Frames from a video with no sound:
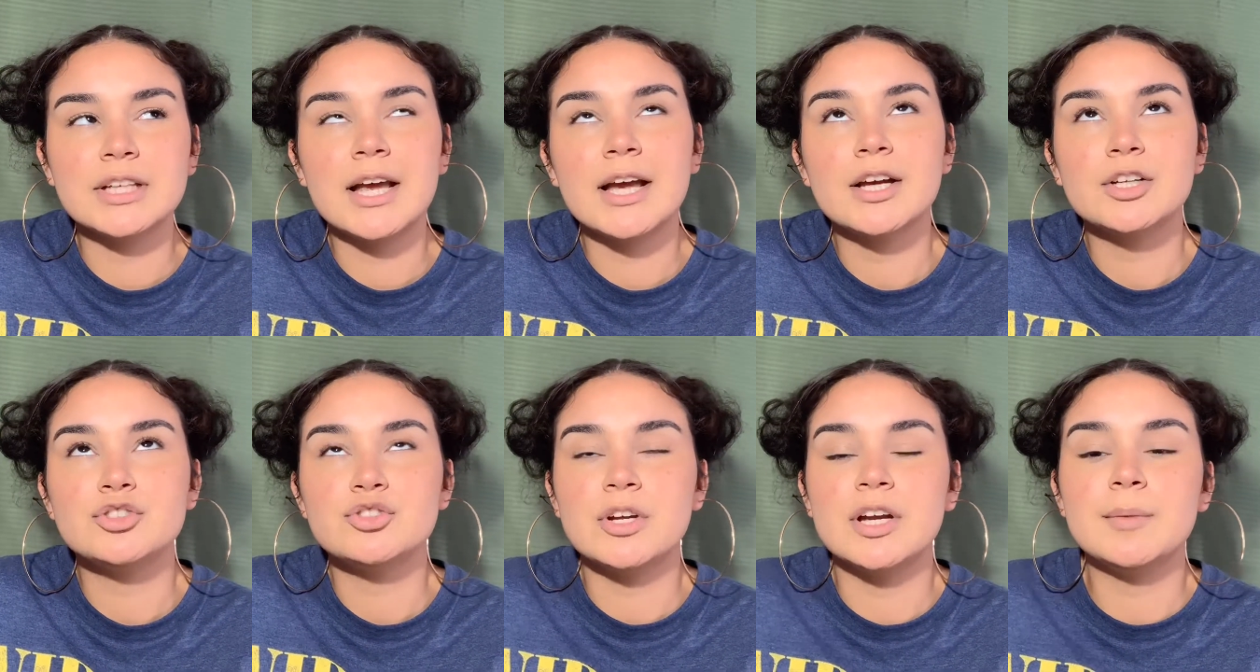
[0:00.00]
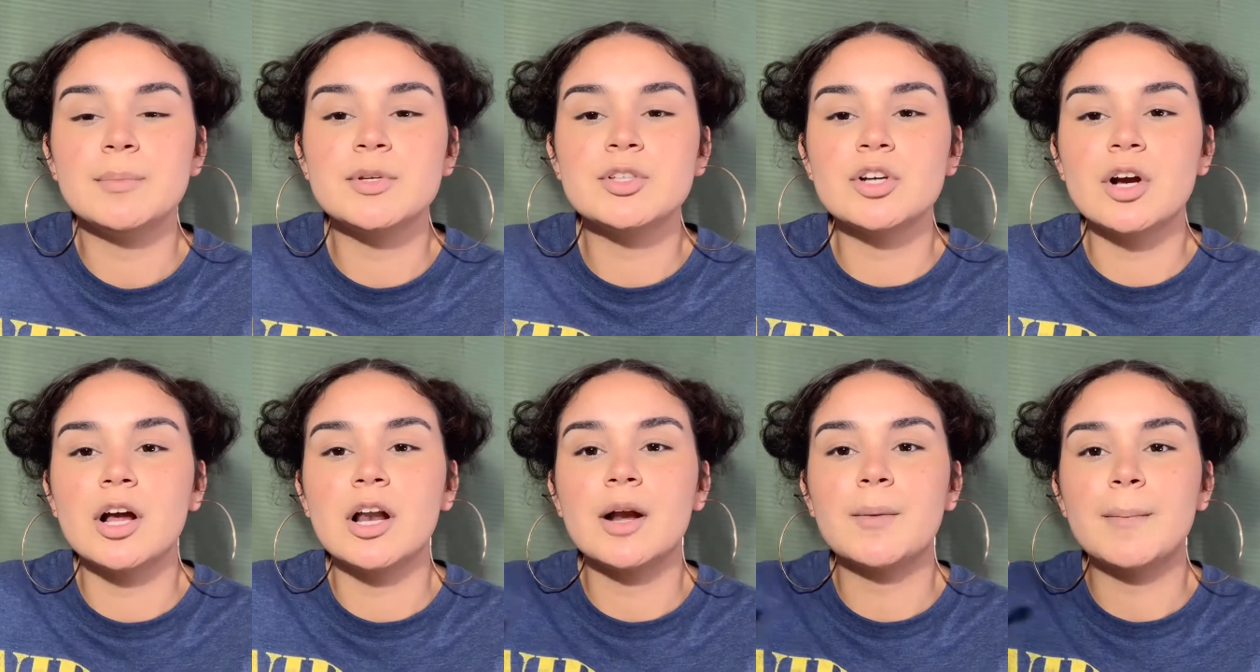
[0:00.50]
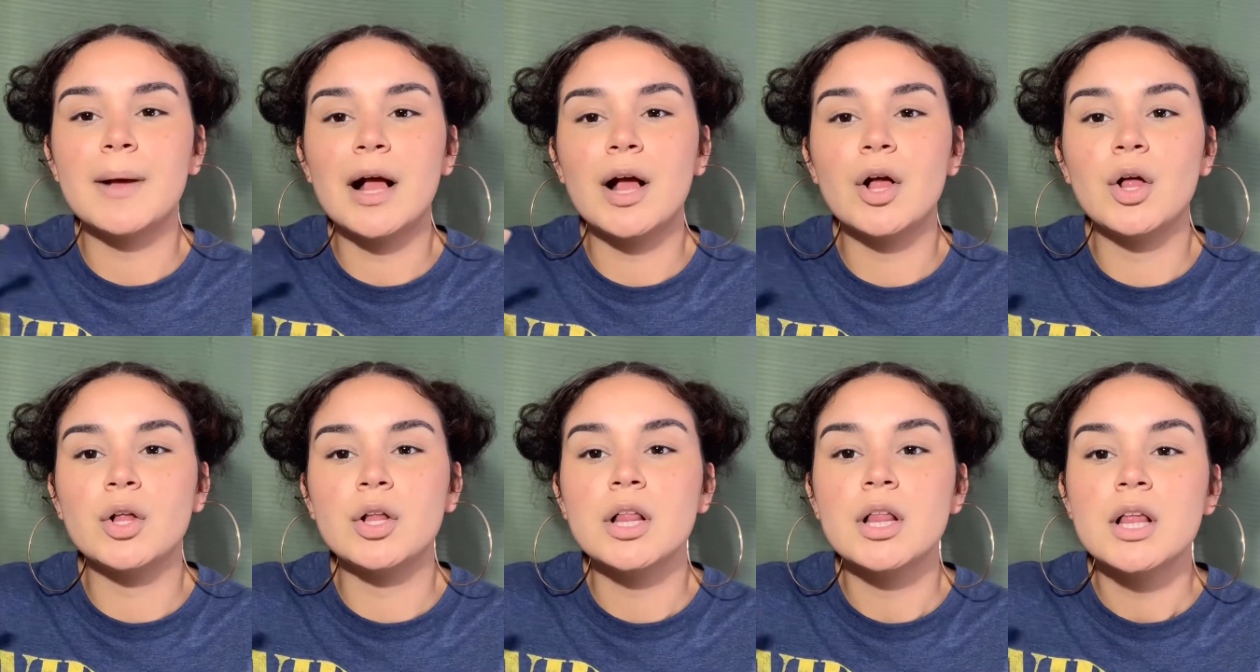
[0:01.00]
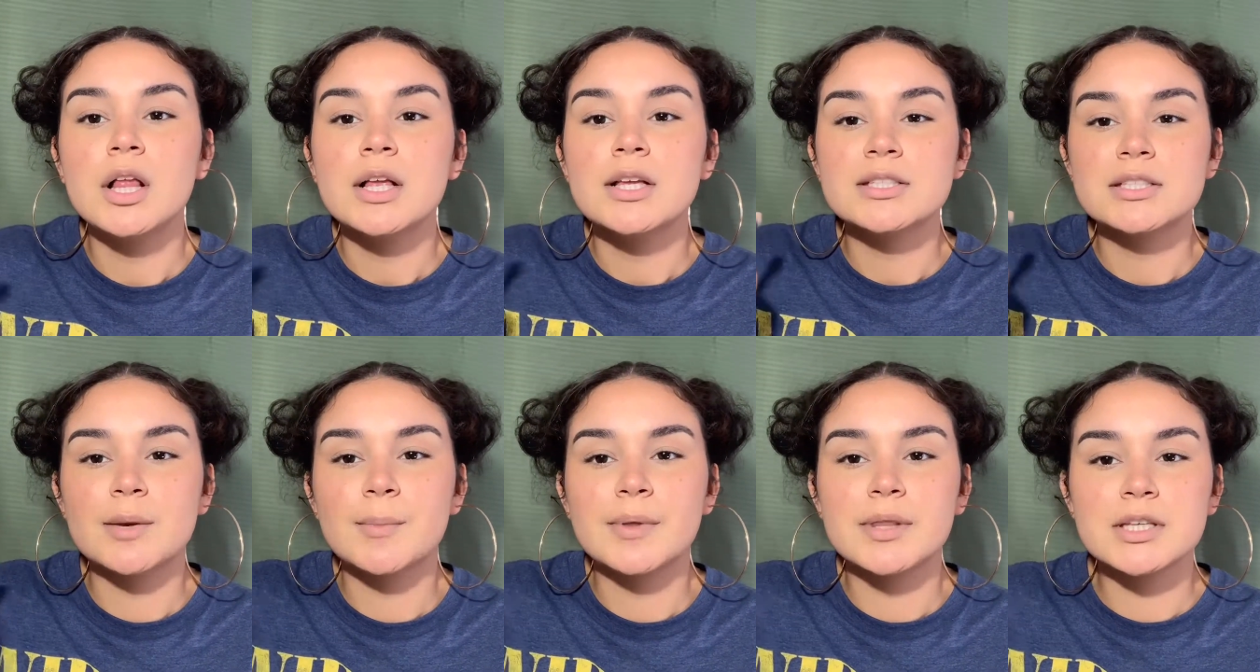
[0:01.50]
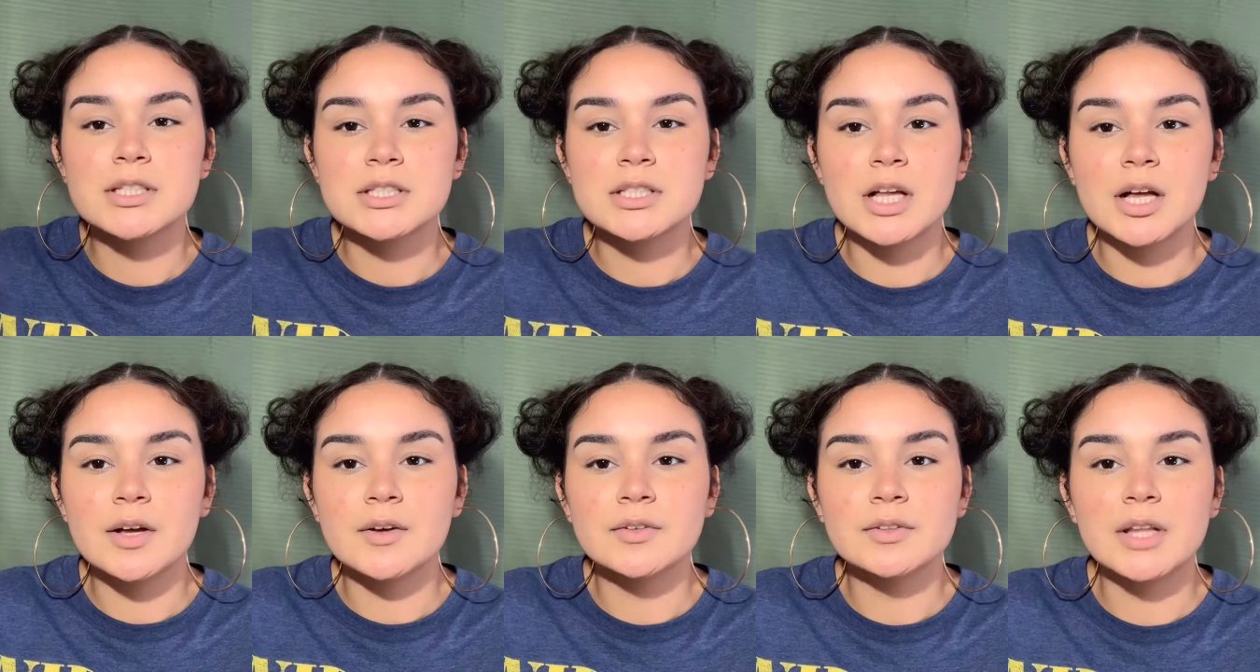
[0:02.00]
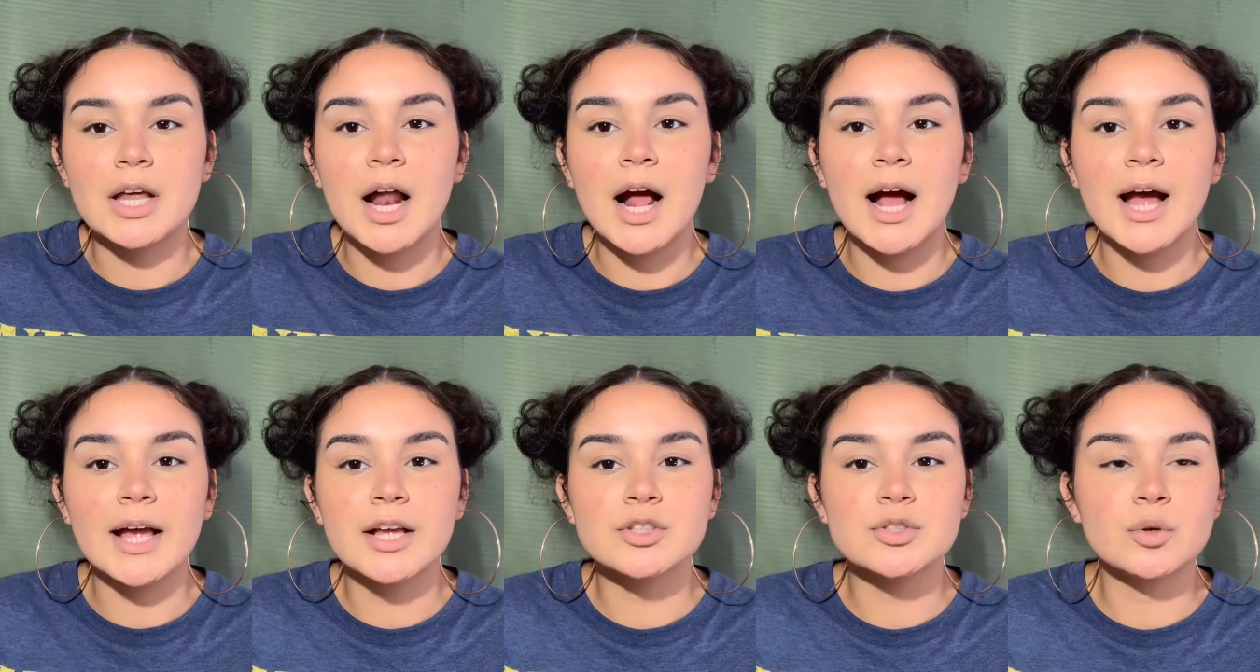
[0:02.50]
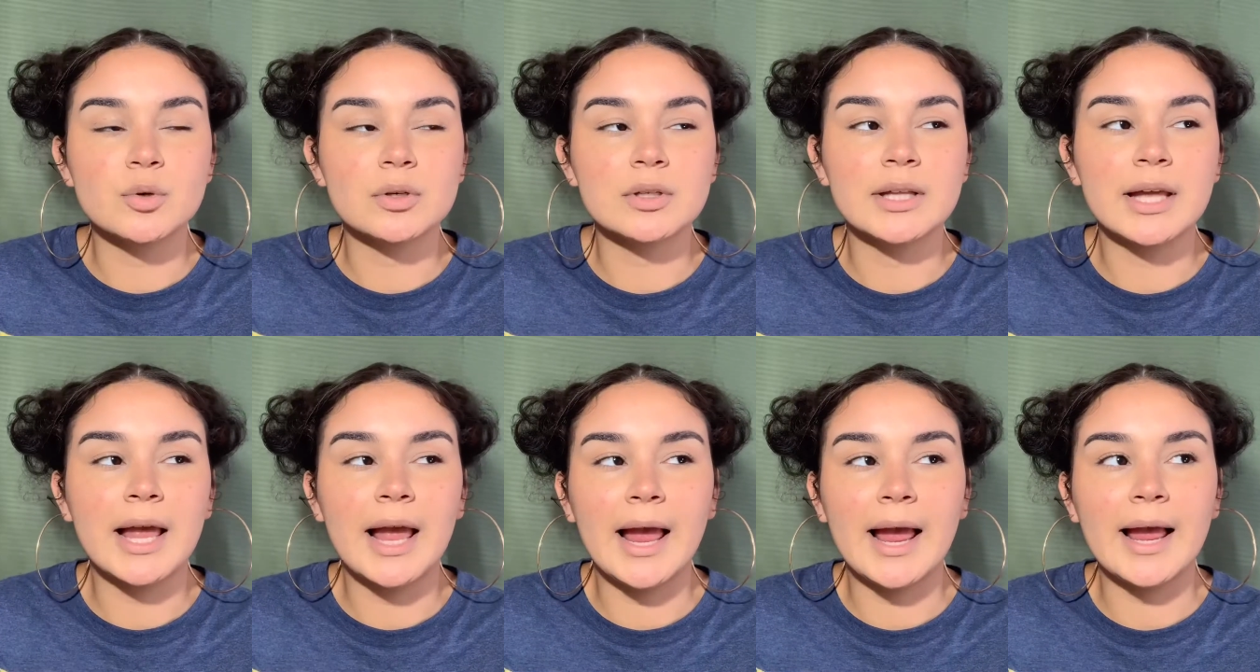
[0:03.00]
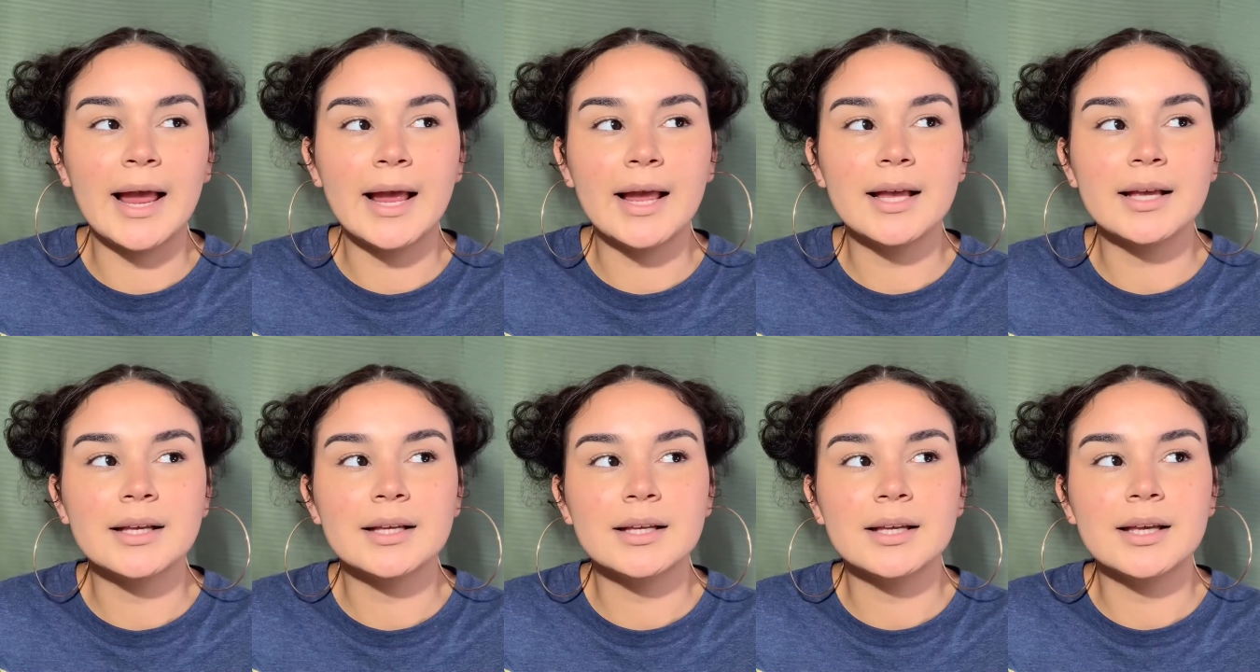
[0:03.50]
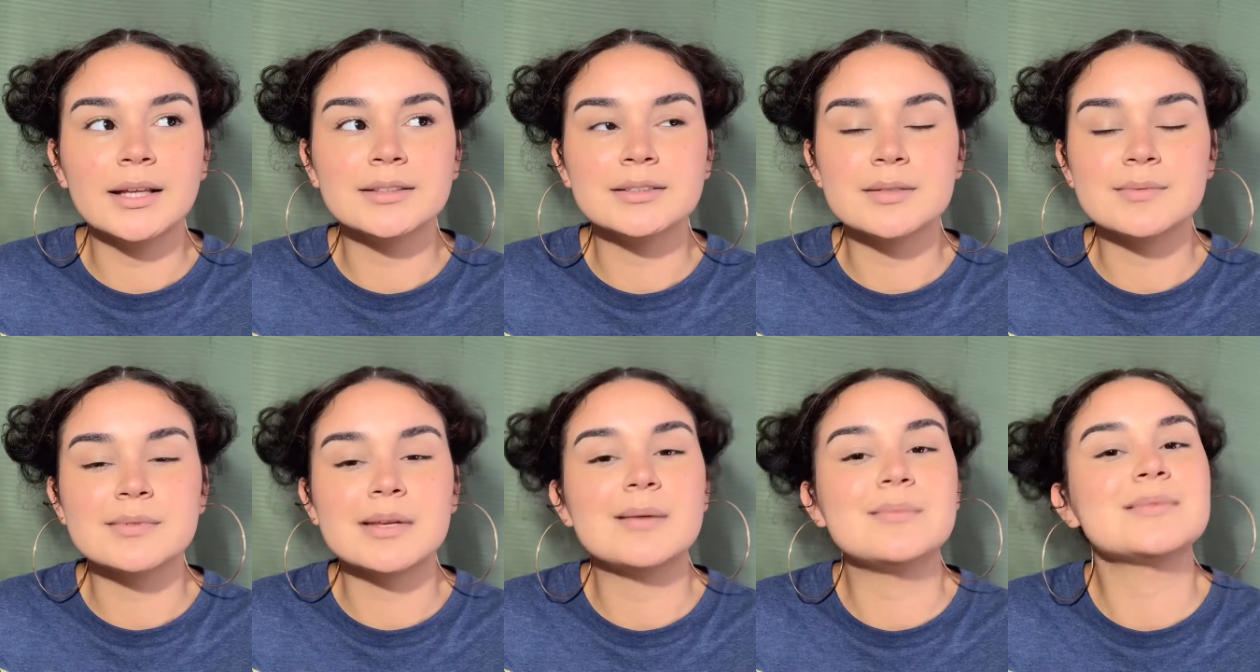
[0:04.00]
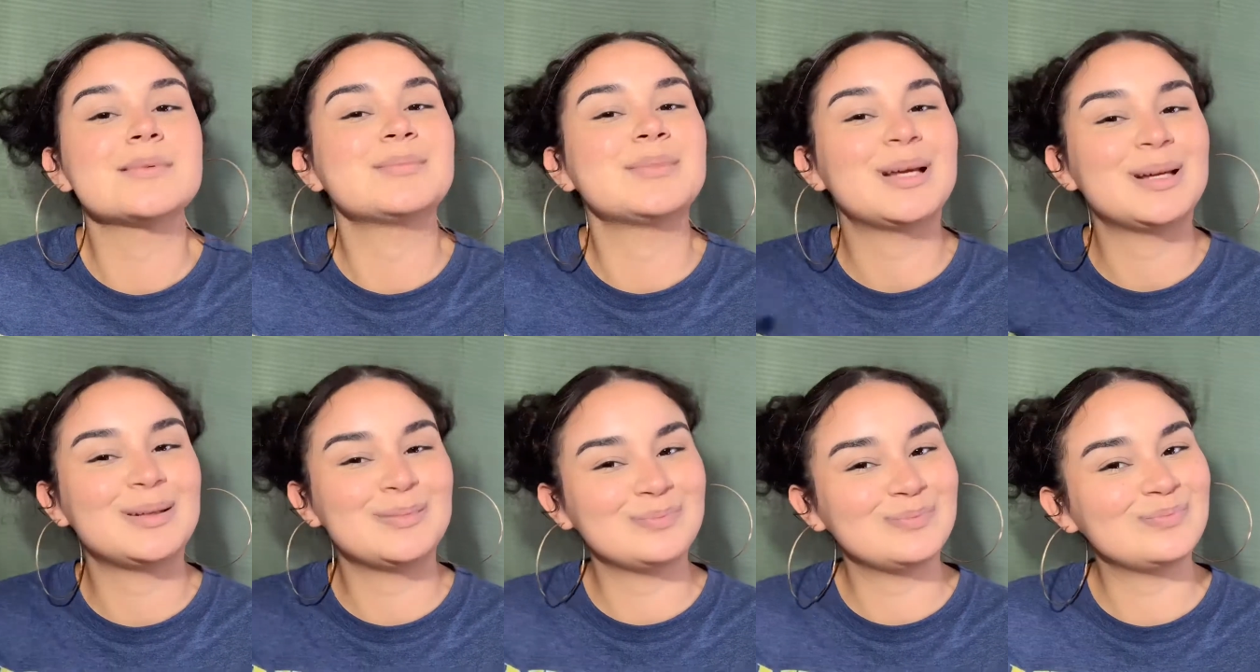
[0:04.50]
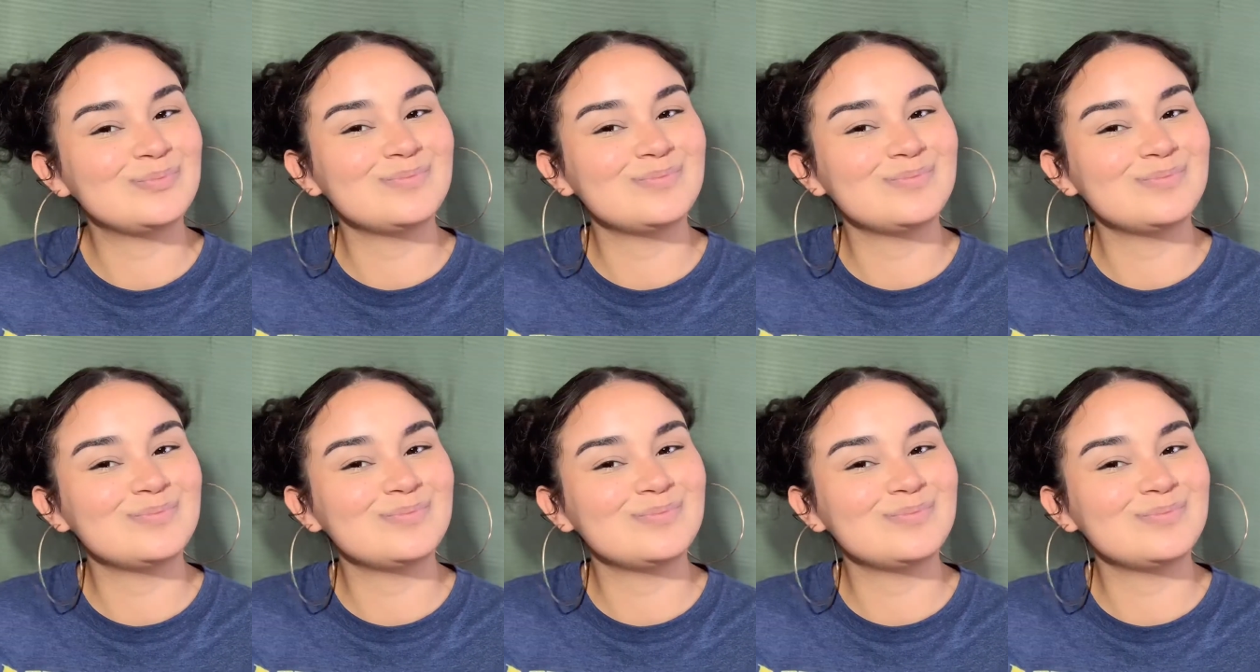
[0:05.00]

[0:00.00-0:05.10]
Yeah, Drake be talking about some of the stuff that I totally hate. And sometimes I'm like,